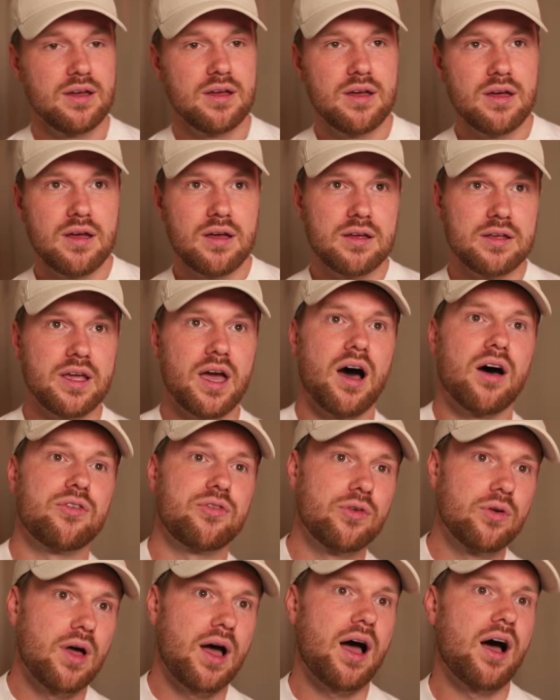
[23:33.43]
Yeah, I
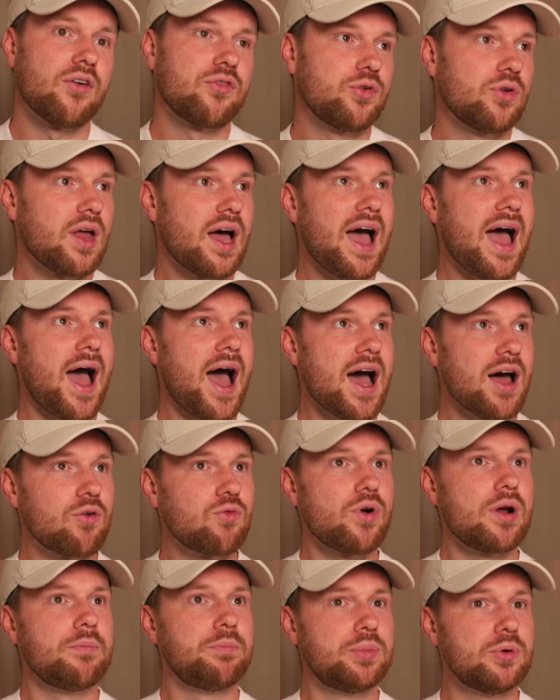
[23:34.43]
feel like at
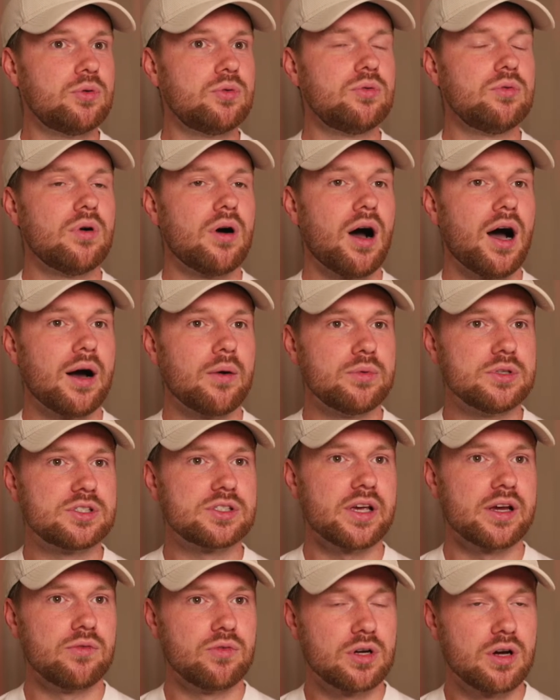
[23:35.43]
Red Bull, I would
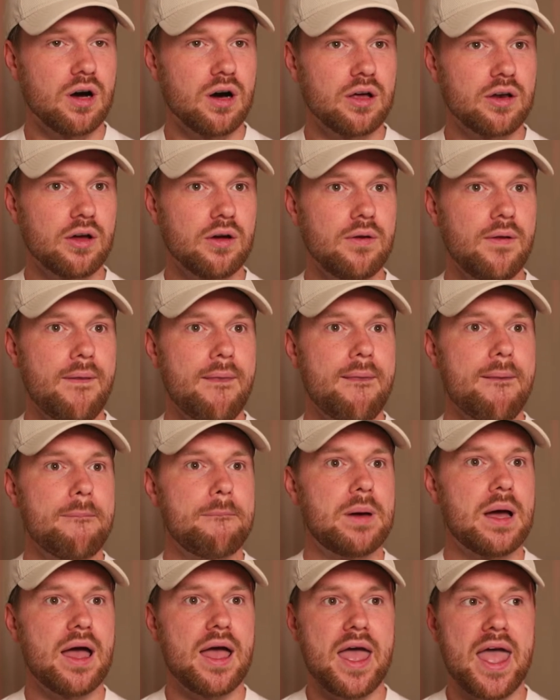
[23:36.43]
say Ricciardo,
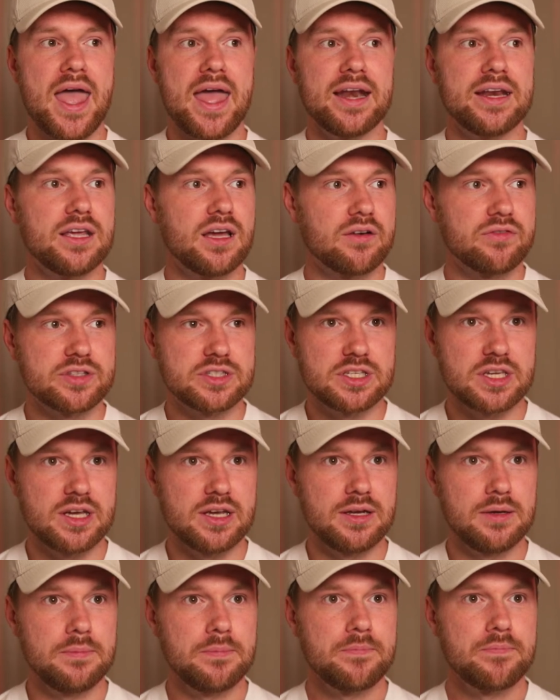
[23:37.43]
but at any other
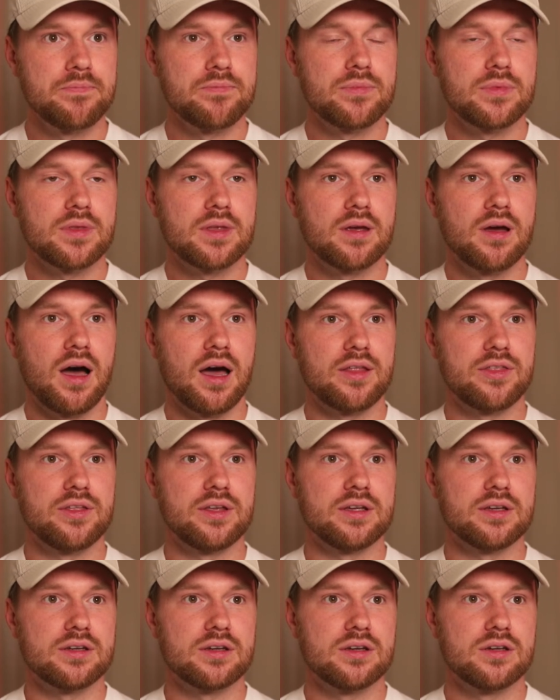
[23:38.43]
team, I
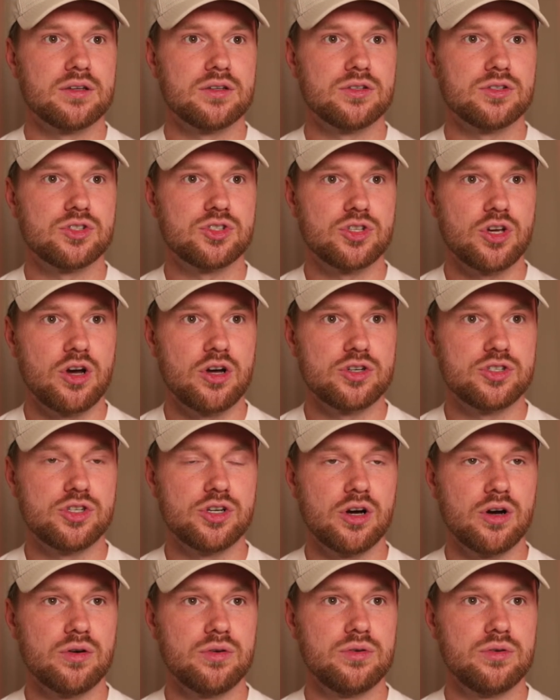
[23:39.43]
think Sergio.